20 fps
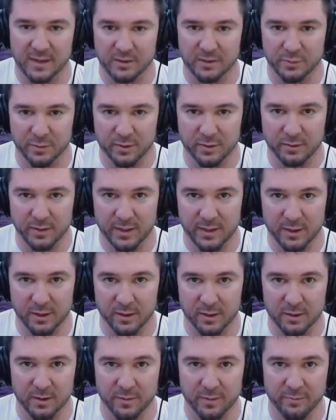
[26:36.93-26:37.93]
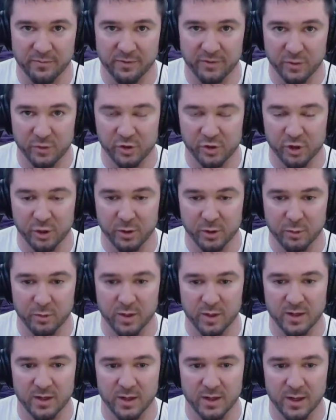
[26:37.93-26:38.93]
to it later in the future or
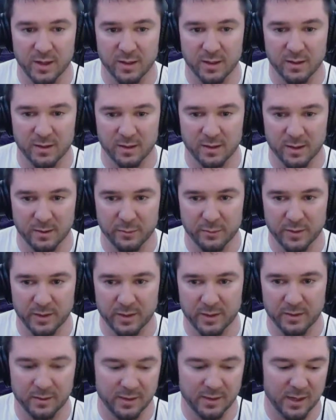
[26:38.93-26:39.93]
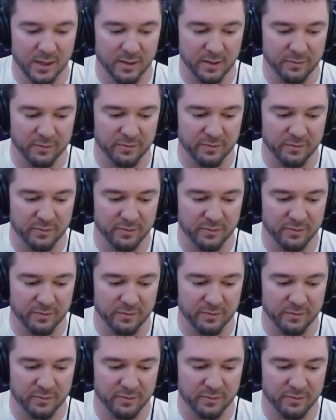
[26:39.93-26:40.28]
whatnot. I thought we kind of